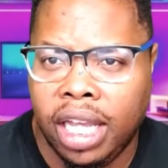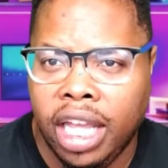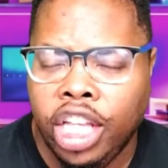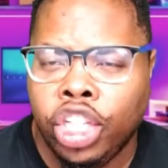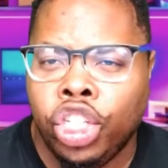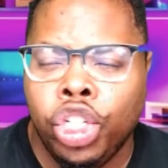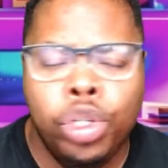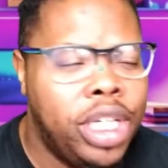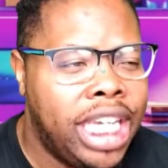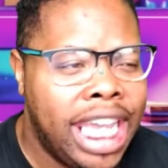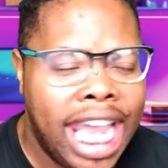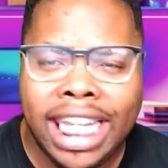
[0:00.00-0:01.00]
You
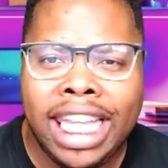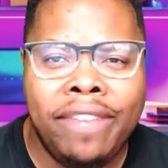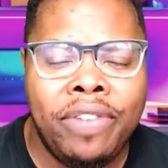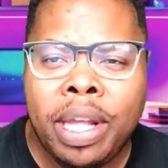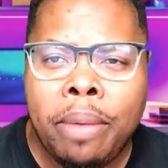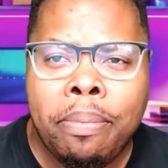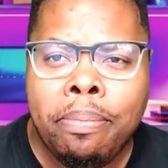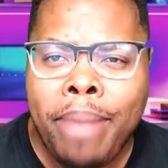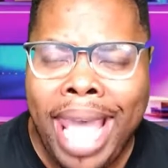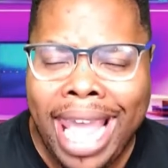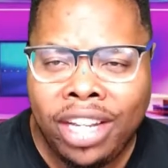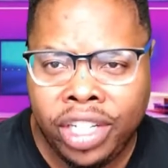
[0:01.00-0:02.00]
can't even
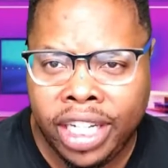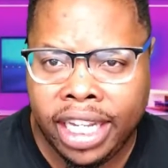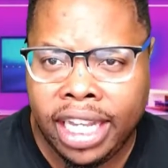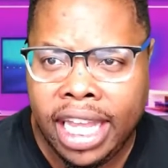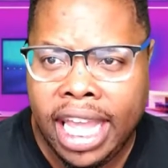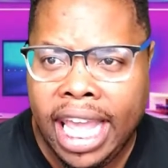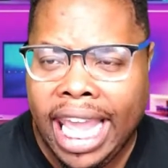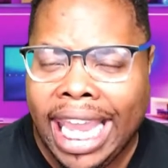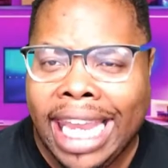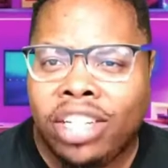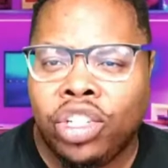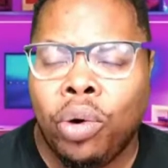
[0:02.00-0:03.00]
imagine it.
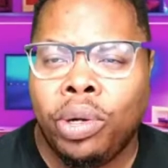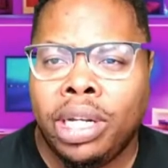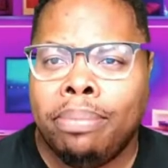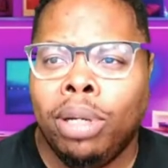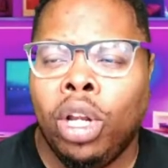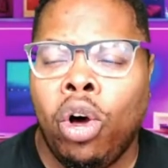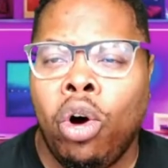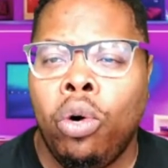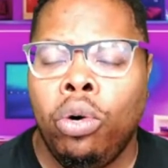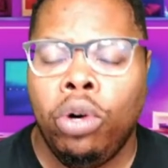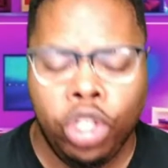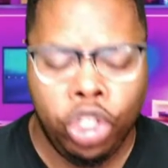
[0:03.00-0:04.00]
It's going to
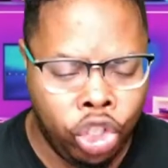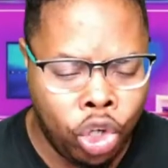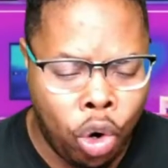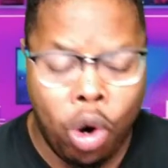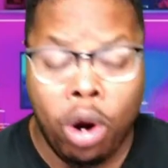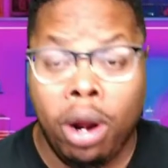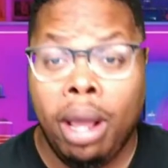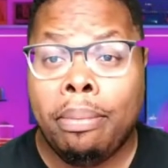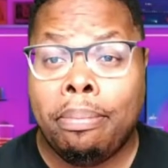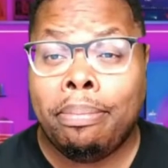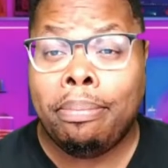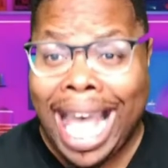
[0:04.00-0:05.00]
blow your
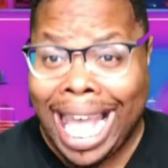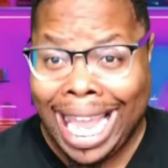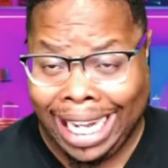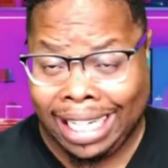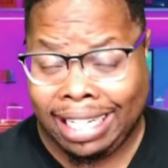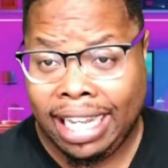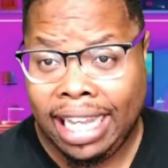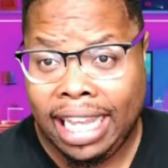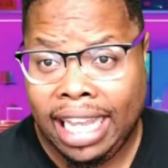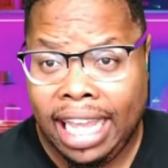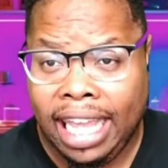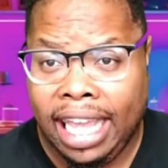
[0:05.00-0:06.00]
mind.
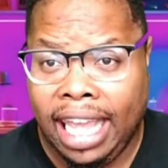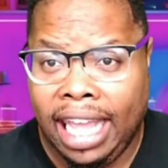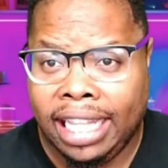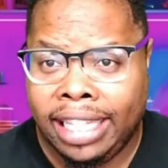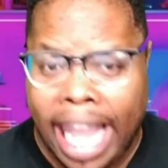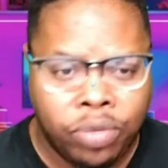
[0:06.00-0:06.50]
That's